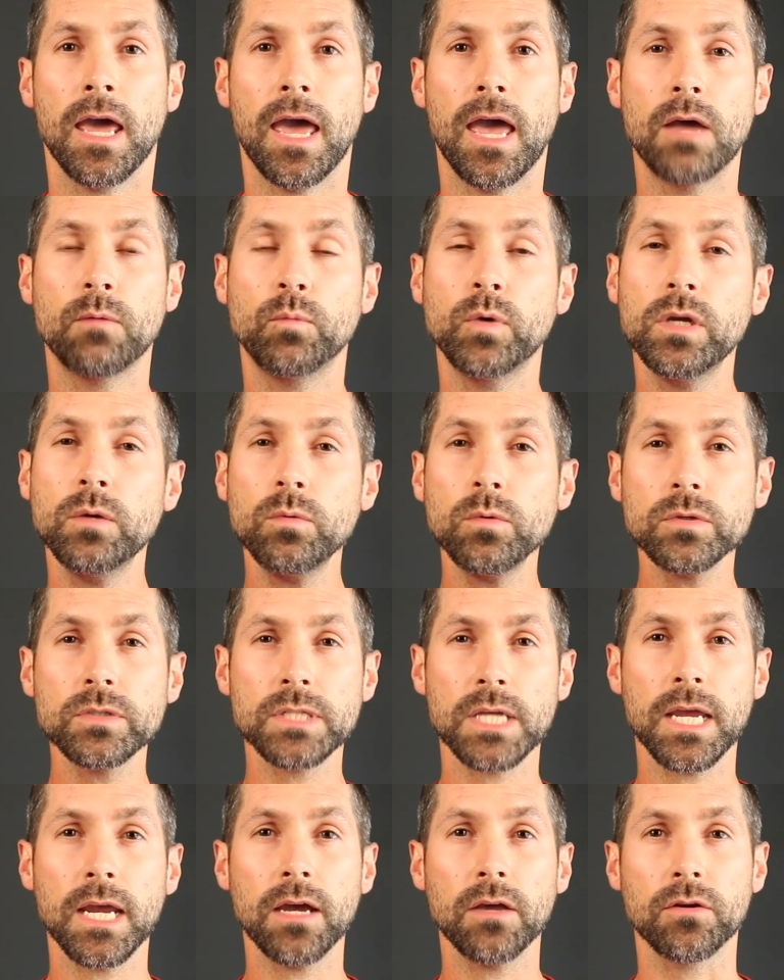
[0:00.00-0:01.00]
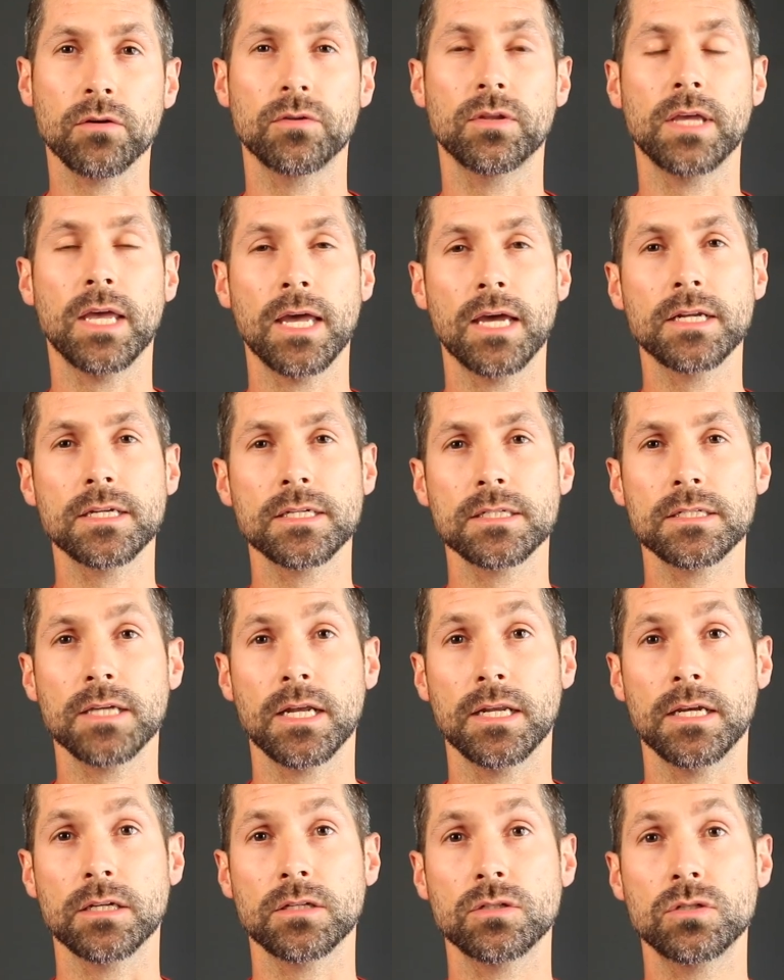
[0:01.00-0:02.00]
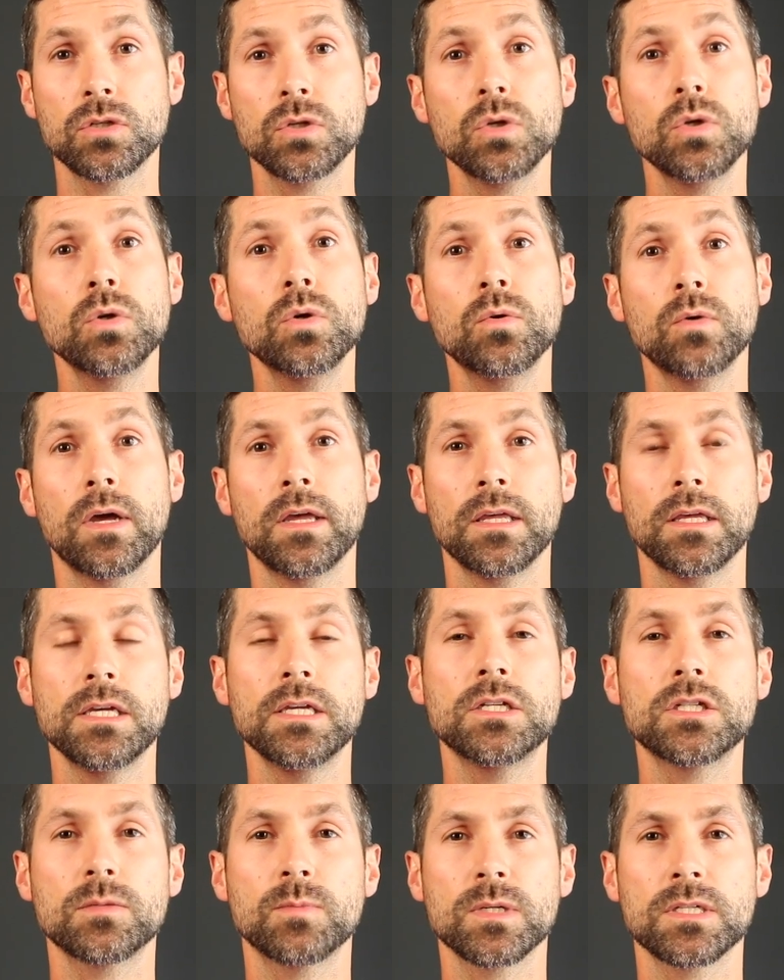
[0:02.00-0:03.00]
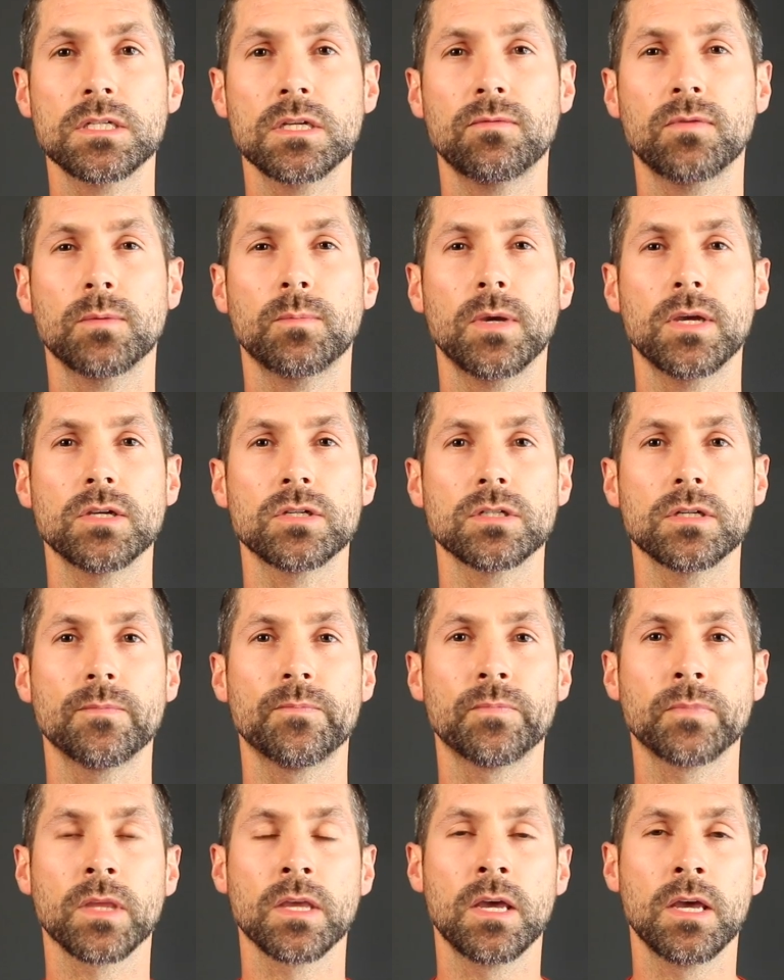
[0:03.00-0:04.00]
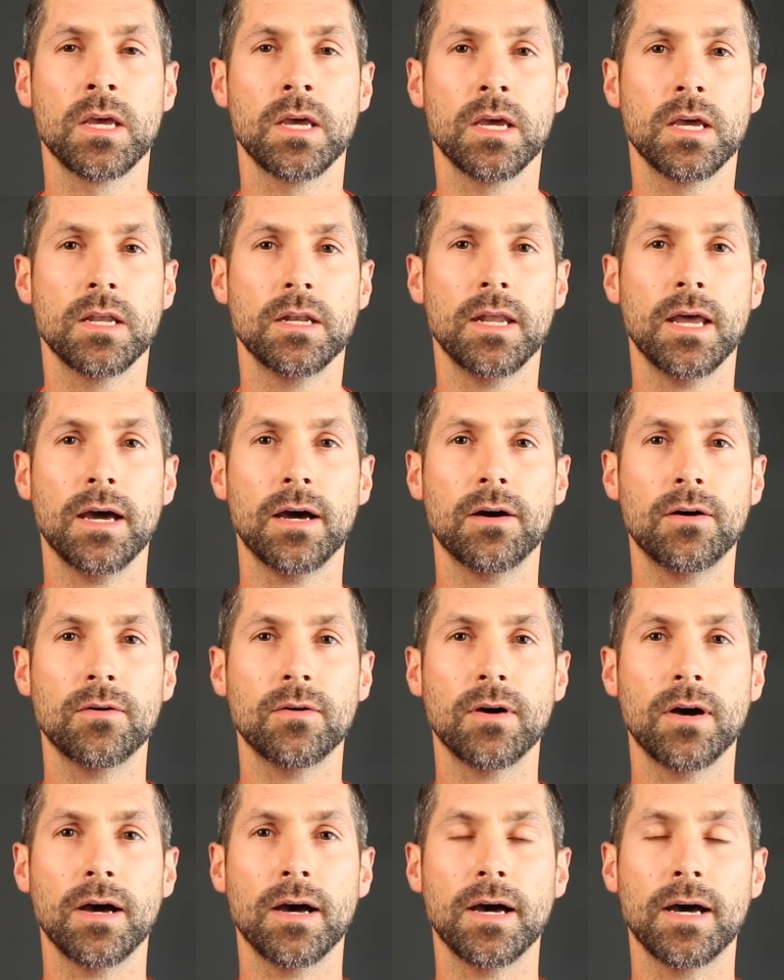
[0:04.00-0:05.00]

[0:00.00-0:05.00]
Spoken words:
And we will tailor the anesthetic to each specific patient. Now,